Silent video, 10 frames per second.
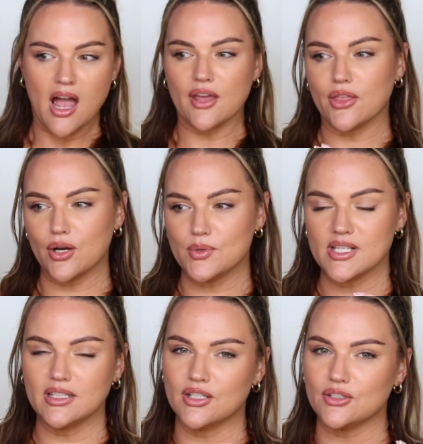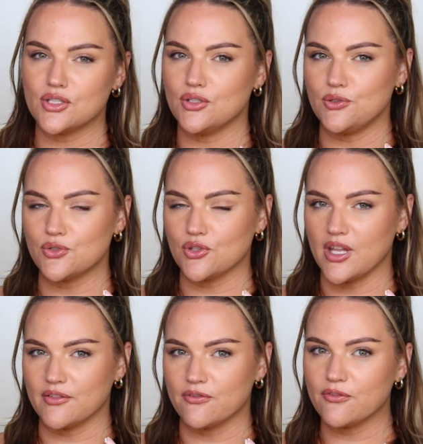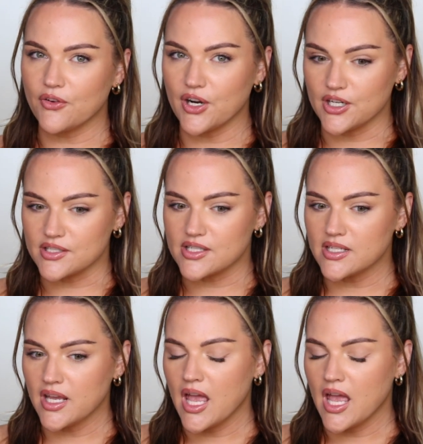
I thought it was a little too neutral at first.